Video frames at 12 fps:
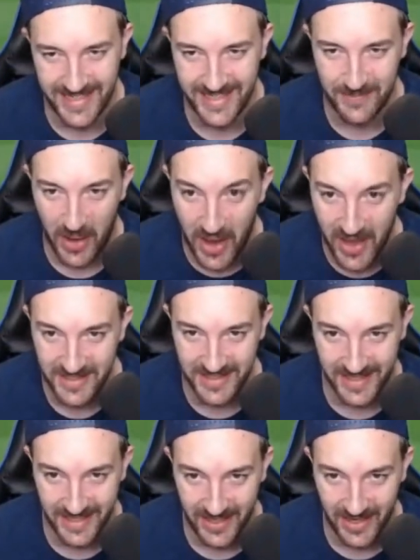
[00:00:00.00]

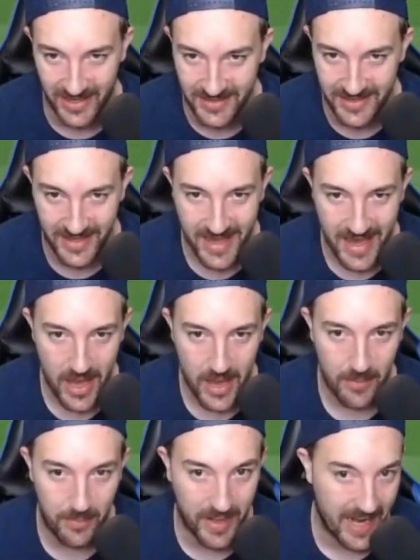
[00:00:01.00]
passing card
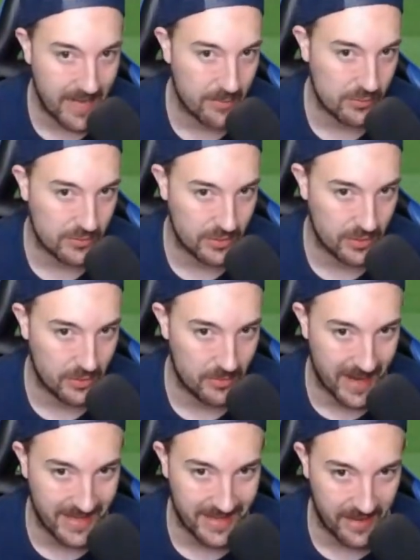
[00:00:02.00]
being able to
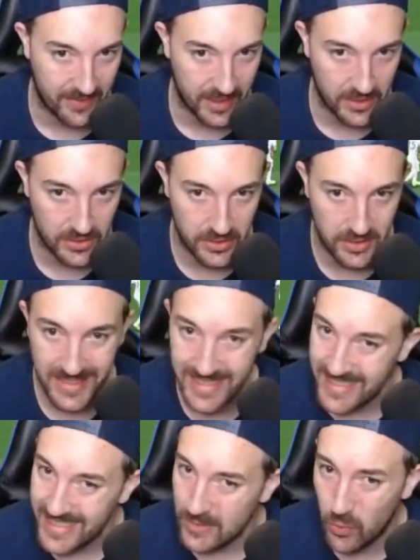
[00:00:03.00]
make that finish.
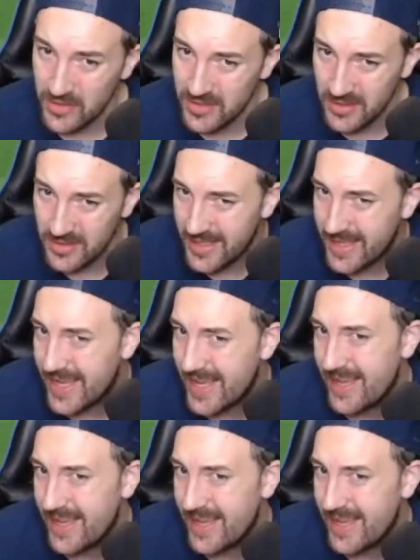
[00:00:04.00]
Wasn't the